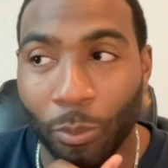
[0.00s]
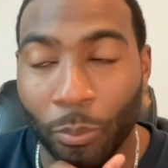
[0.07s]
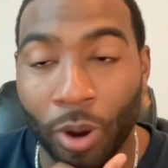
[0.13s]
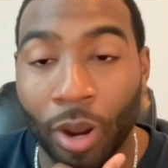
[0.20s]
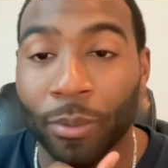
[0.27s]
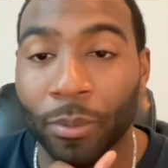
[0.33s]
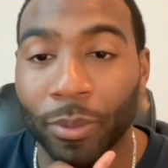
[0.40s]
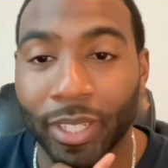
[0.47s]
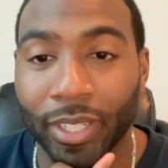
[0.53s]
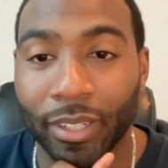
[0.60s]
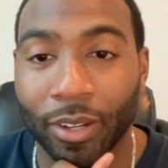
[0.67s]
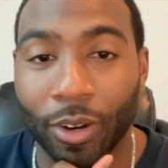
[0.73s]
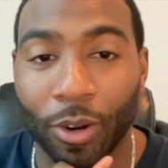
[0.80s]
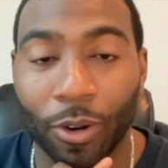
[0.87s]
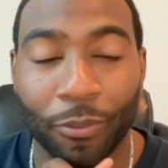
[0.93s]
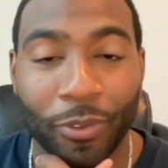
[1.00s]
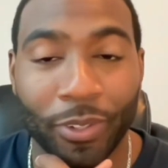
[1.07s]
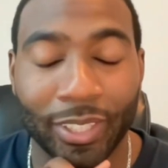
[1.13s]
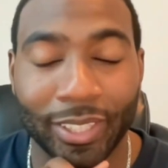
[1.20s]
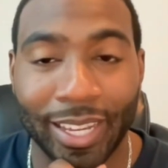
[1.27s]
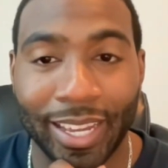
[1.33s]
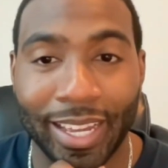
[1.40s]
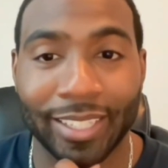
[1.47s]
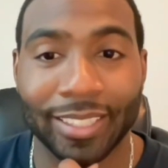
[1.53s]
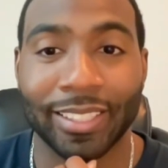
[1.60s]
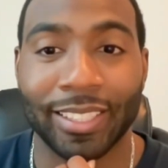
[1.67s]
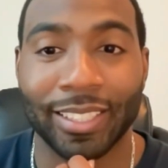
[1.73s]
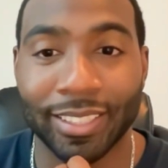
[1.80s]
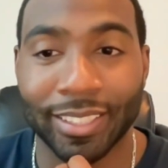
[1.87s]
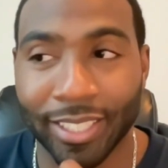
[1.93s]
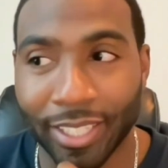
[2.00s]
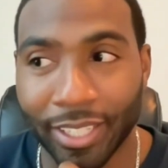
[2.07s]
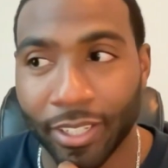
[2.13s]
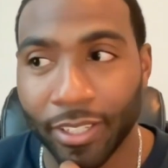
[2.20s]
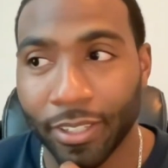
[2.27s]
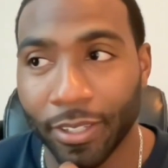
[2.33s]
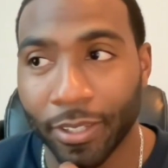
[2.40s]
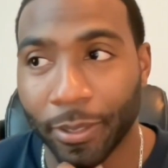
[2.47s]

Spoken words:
probably are feeling that hesitancy.